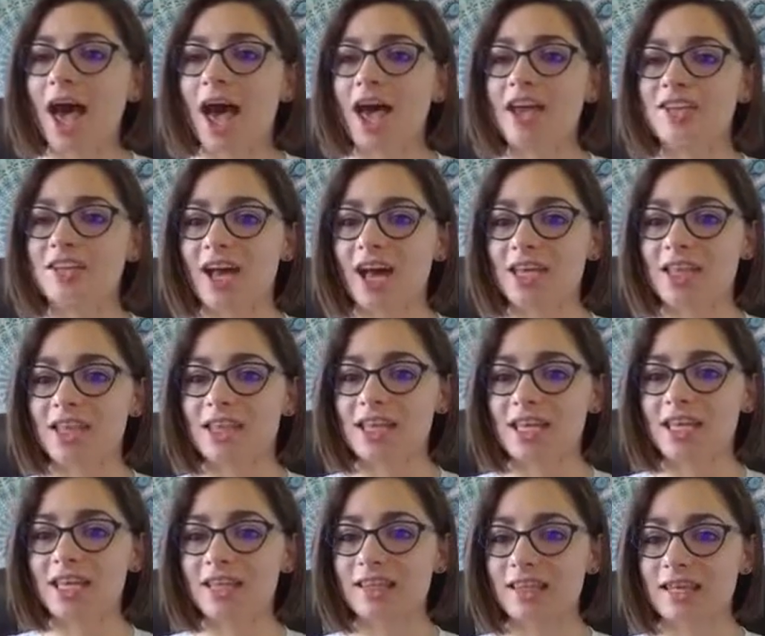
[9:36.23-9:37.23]
And I
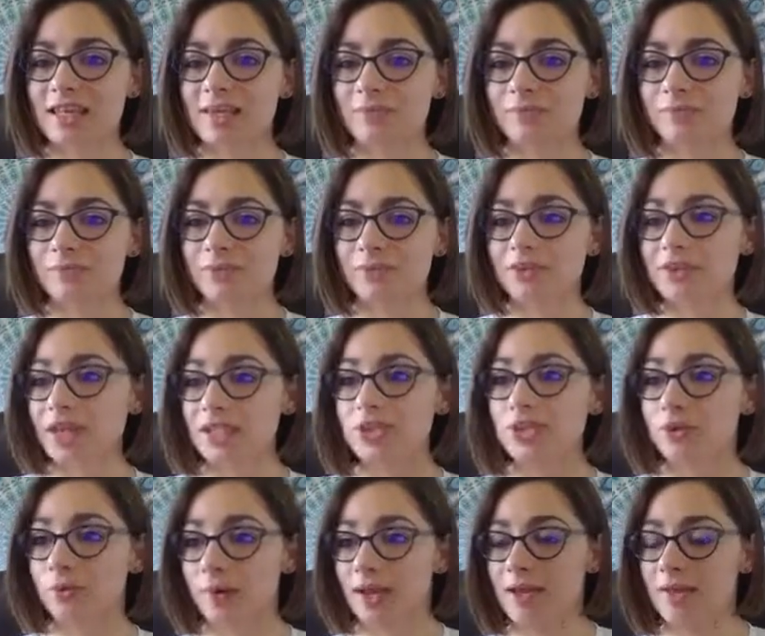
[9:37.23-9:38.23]
think that that's
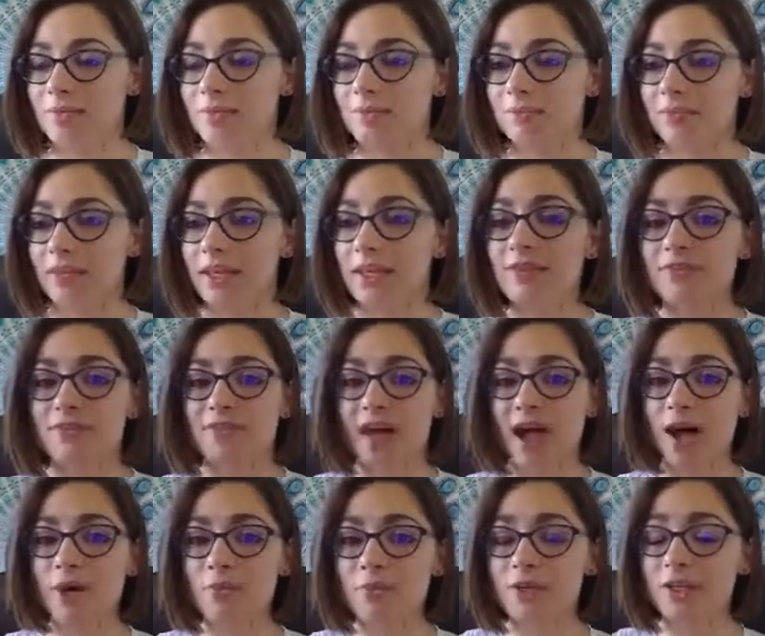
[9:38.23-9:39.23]
great. If
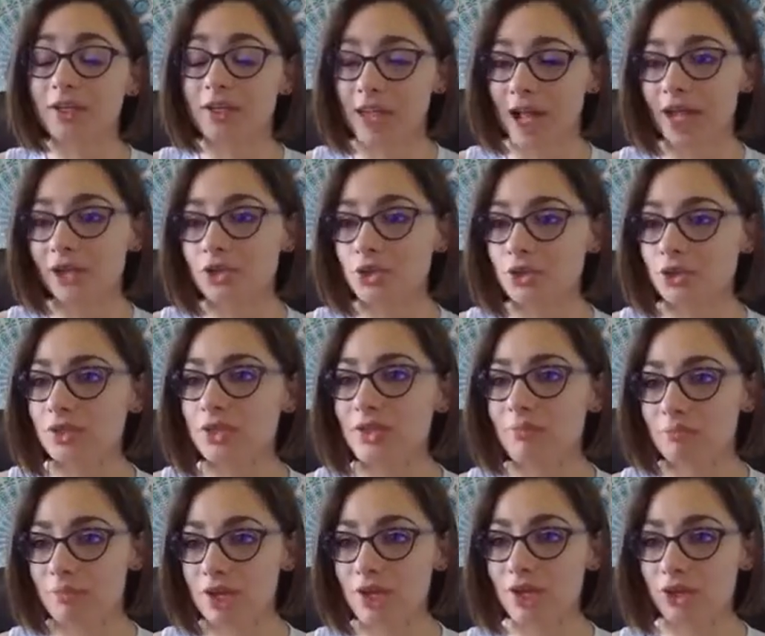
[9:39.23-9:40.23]
that would naturally
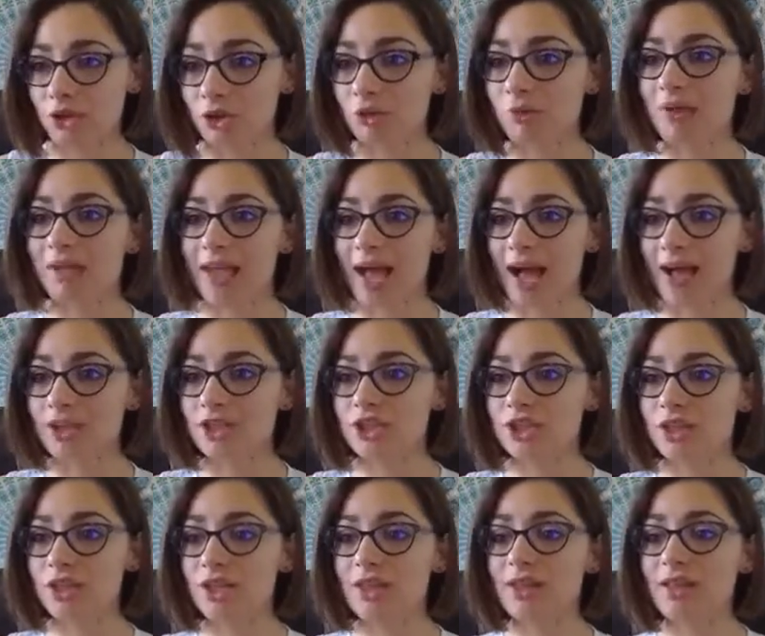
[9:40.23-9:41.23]
be your
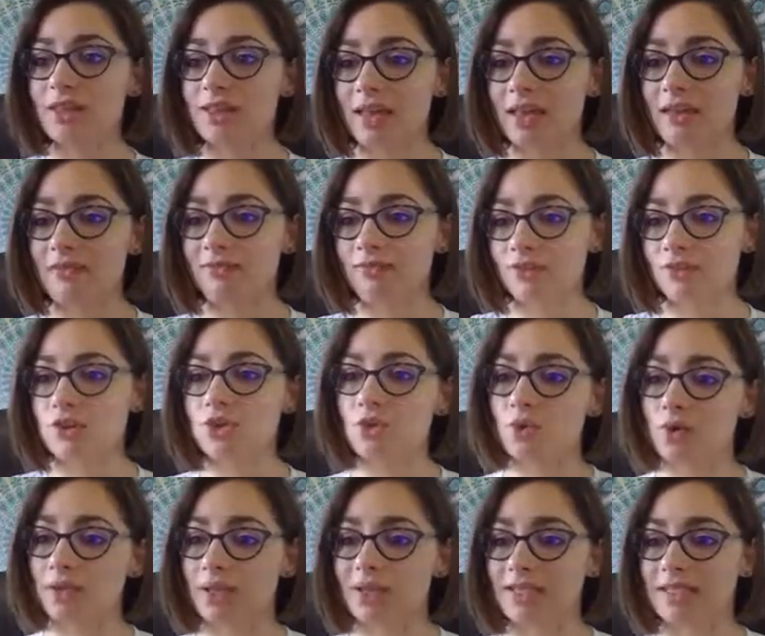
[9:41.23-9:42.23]
reaction, then
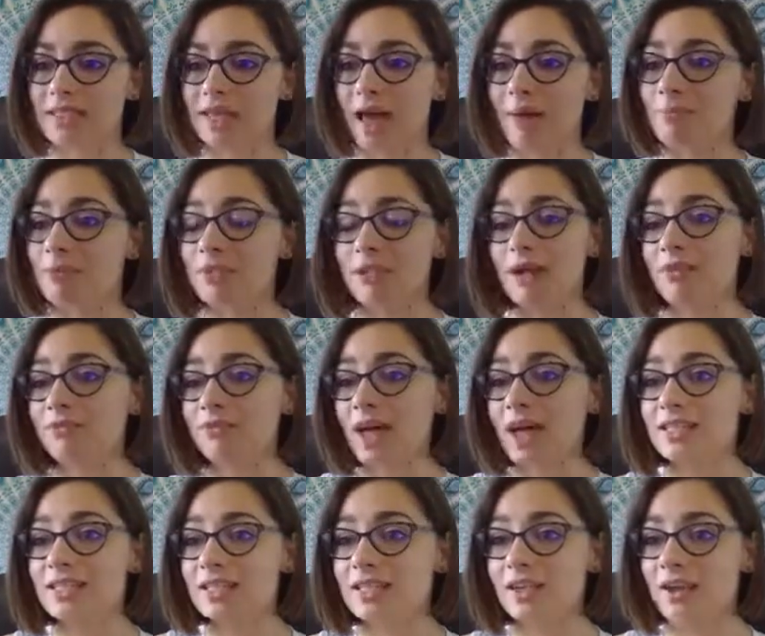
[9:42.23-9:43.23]
visualize that. But if
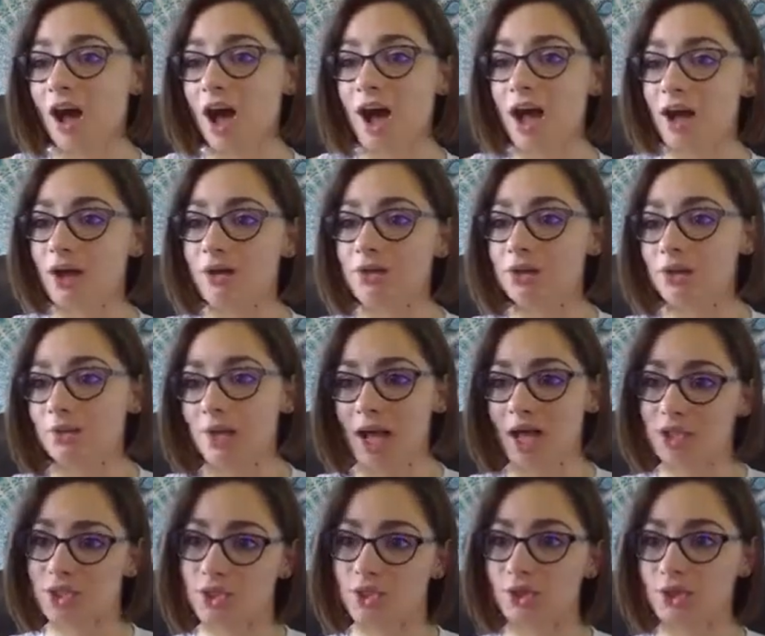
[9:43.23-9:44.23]
that's not how you
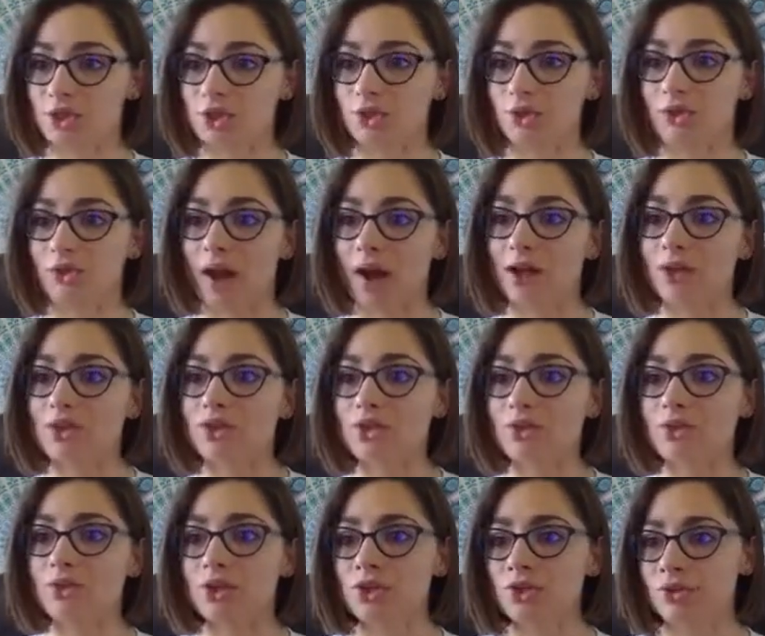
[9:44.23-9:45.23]
naturally show
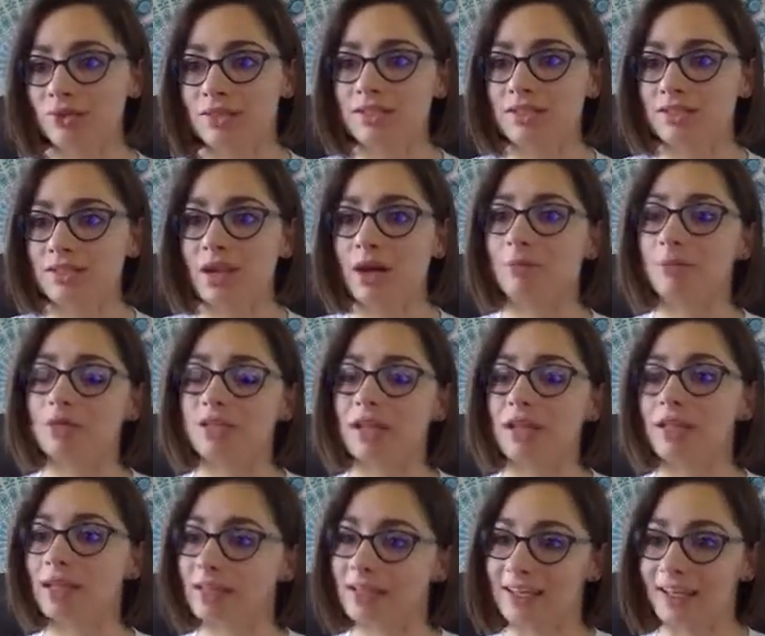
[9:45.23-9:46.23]
gratitude, then you need to stop
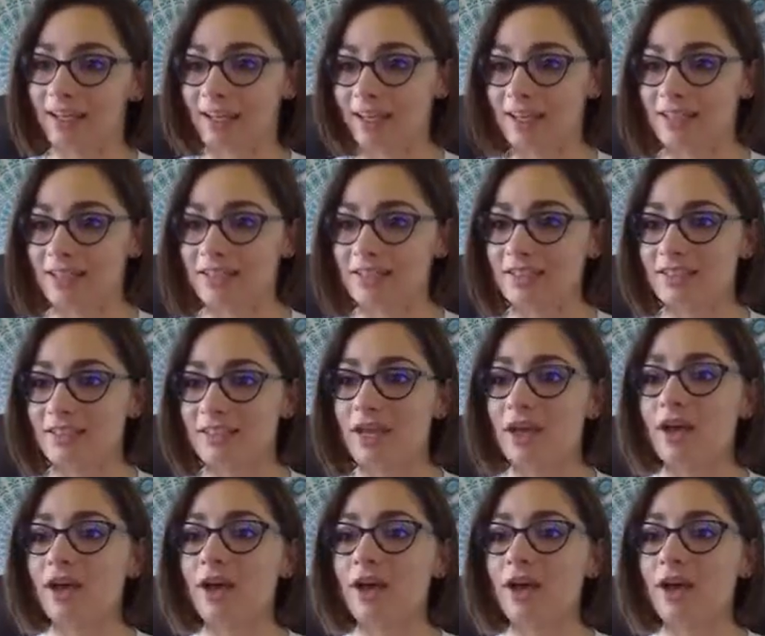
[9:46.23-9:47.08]
pretending like it is.